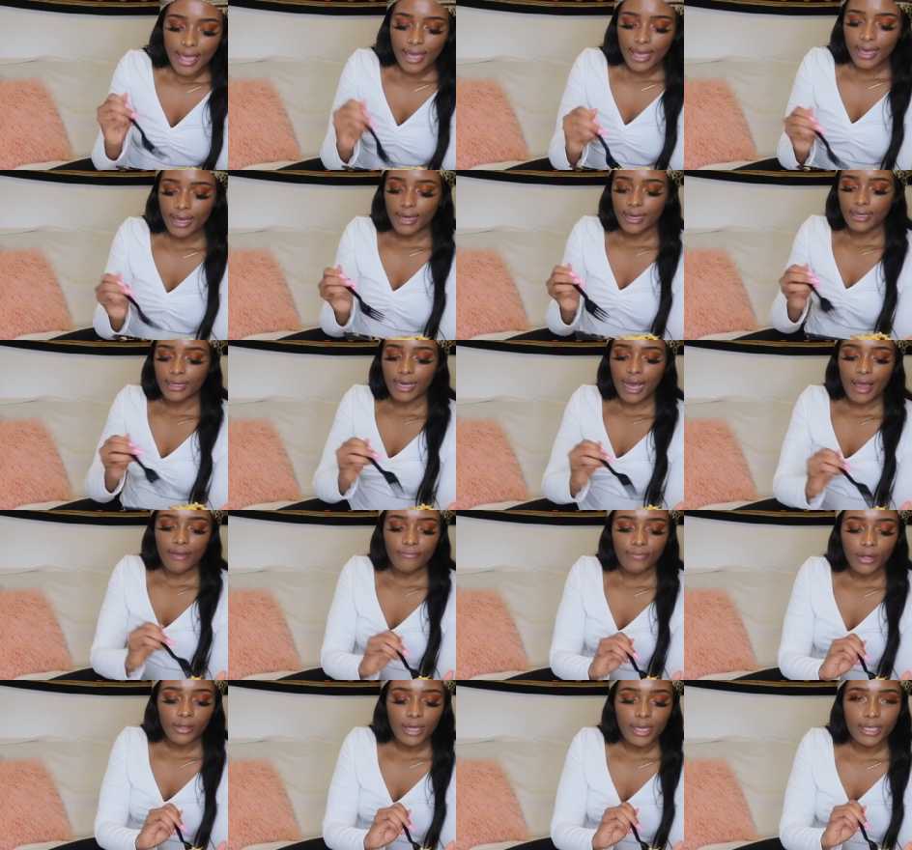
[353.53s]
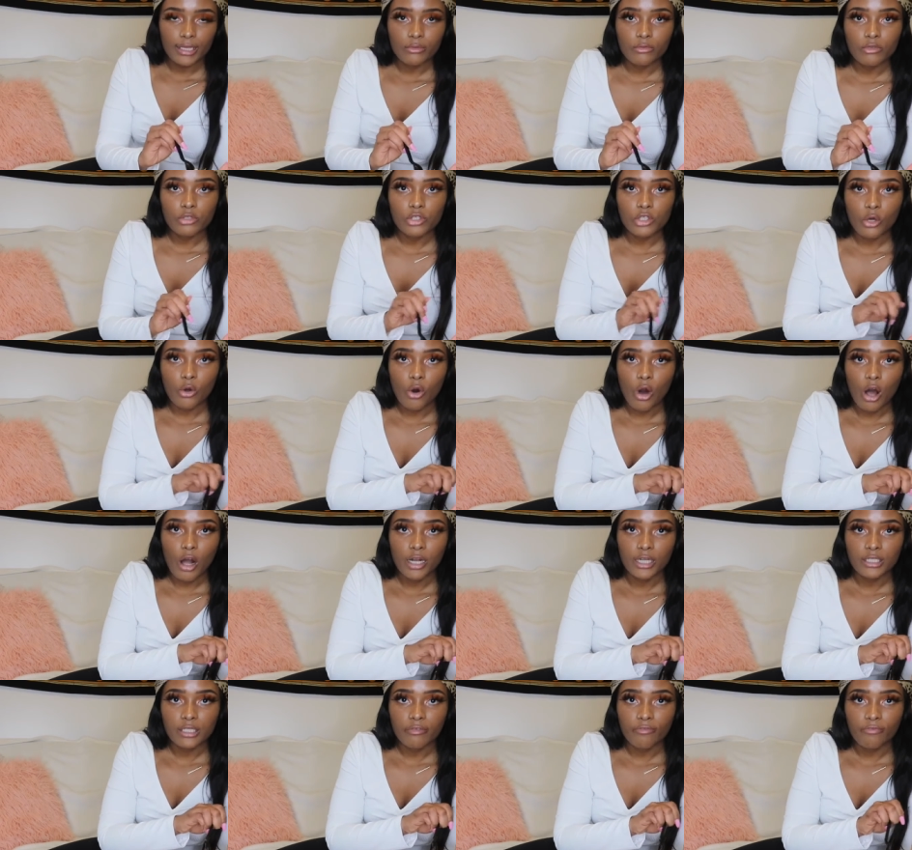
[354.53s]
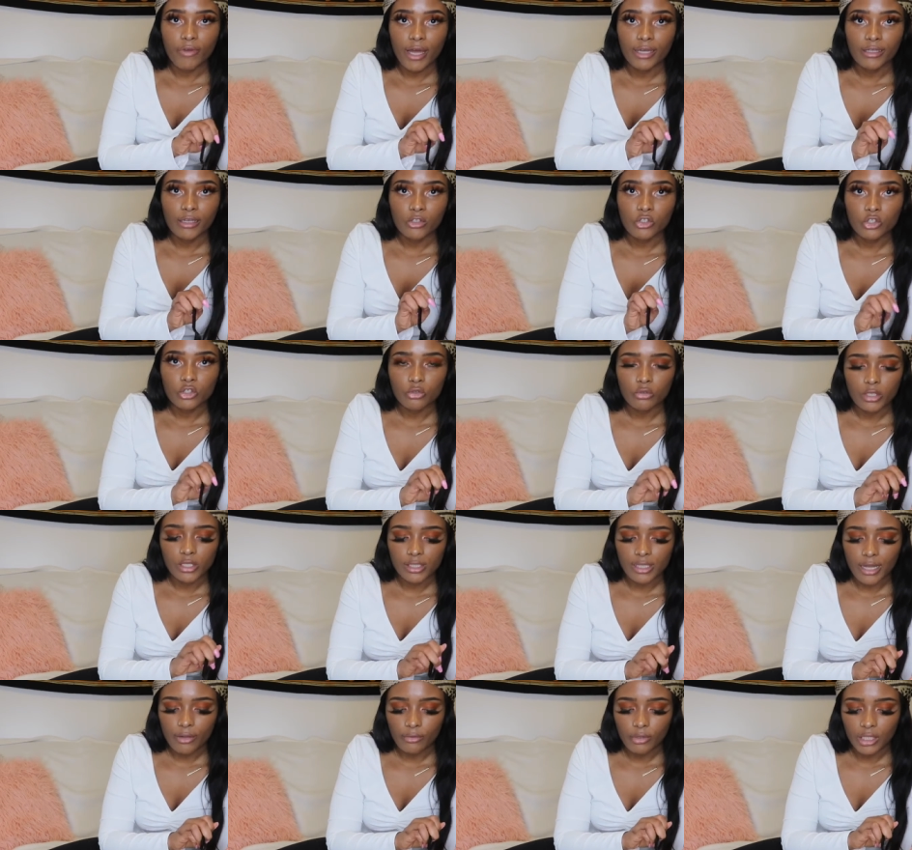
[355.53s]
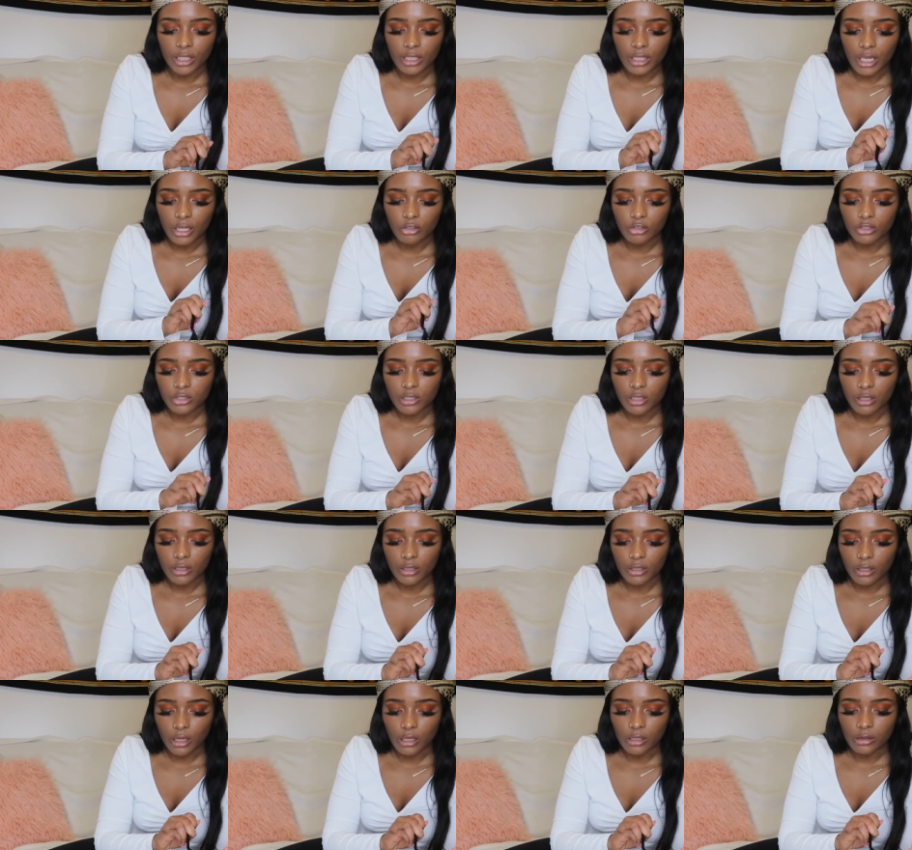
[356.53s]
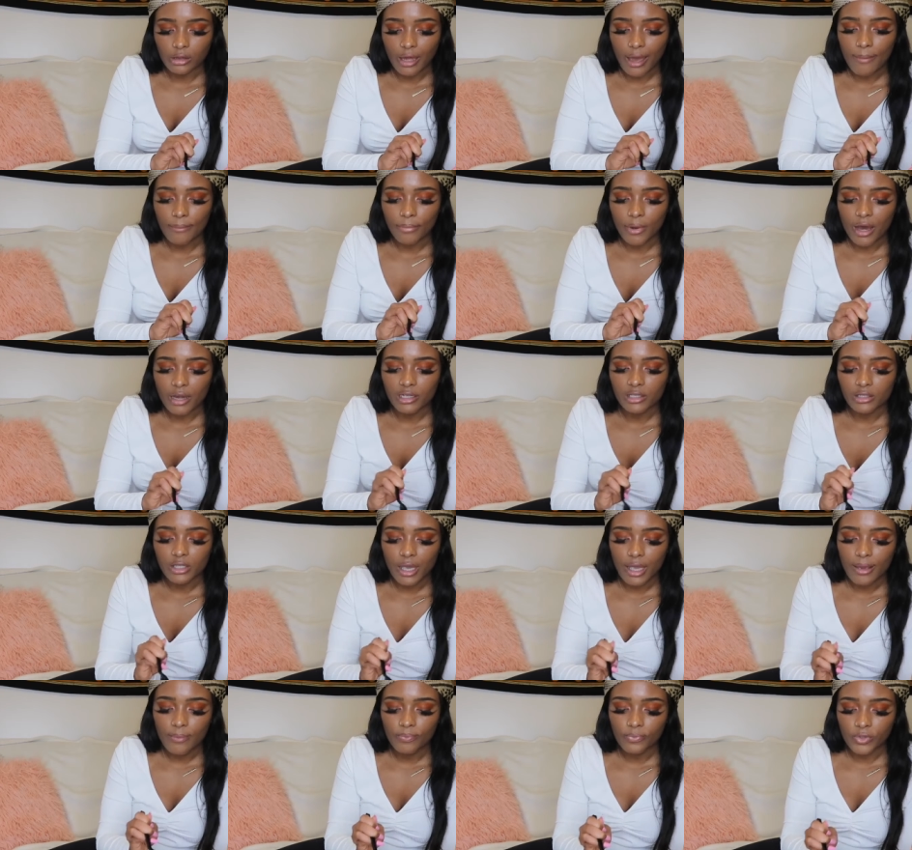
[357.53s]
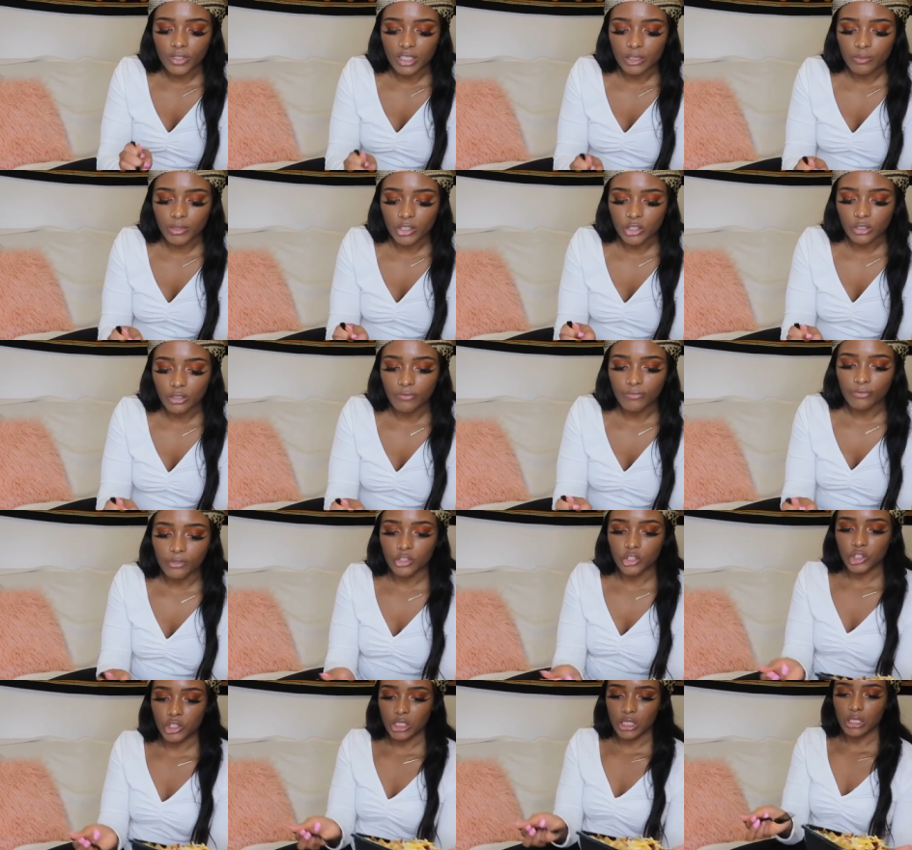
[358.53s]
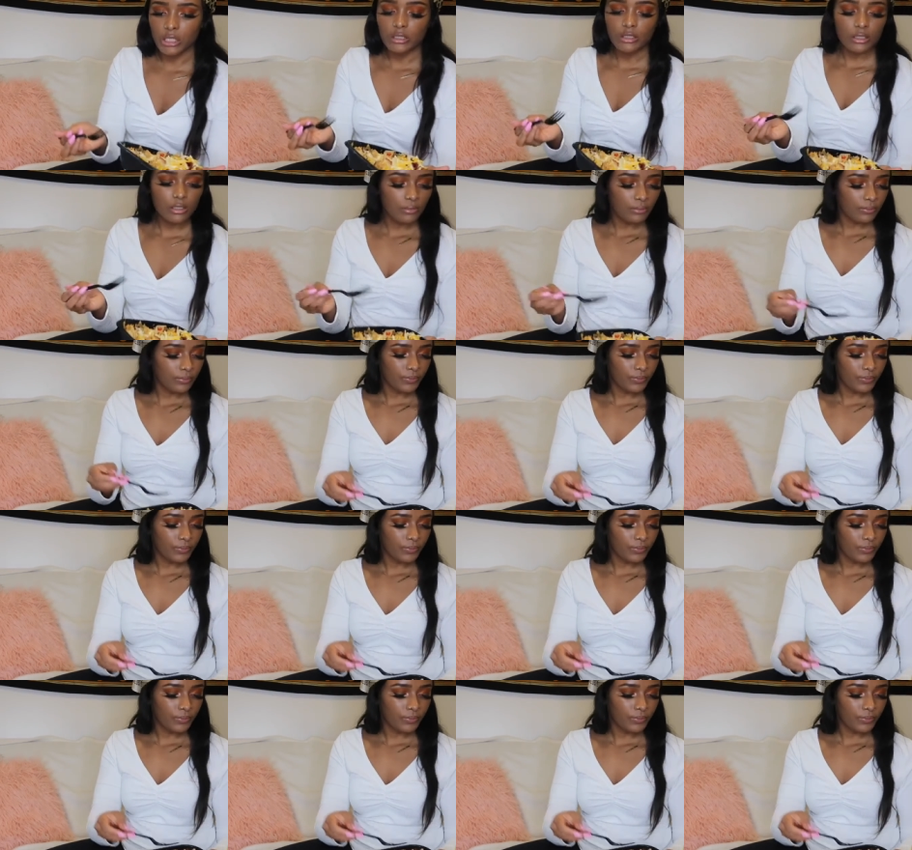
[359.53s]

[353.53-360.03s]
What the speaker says: And I felt like it was so hard to find like stores that really catered to like that body type, especially for jeans.